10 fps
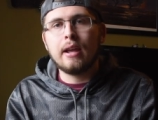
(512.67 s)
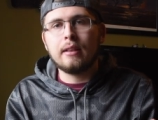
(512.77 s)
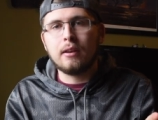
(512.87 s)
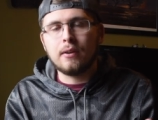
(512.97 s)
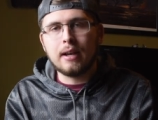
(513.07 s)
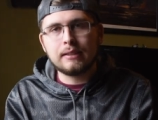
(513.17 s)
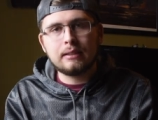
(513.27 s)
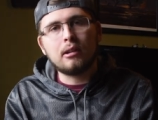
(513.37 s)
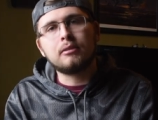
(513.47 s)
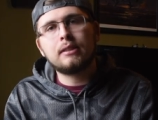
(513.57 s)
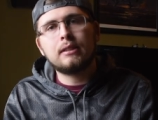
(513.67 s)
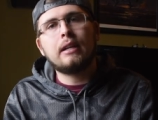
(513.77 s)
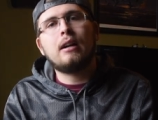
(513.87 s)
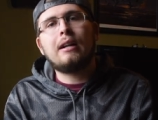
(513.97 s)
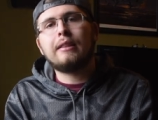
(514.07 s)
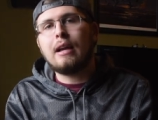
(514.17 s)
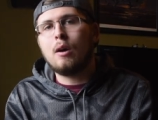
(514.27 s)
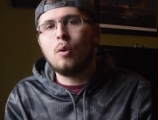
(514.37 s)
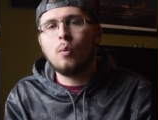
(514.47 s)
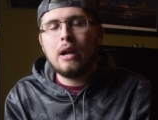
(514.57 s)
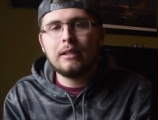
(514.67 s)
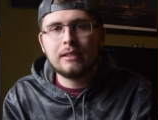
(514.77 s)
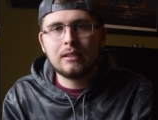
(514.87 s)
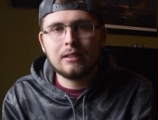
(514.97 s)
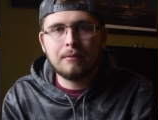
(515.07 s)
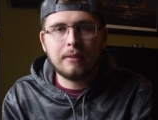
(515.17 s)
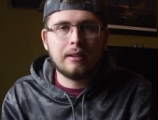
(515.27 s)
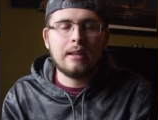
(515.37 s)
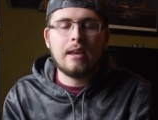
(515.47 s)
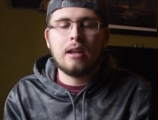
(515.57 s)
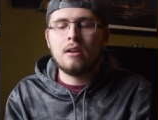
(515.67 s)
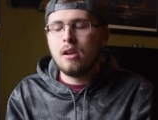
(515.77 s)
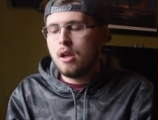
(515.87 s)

and then you guys down south, out west, stuff like that,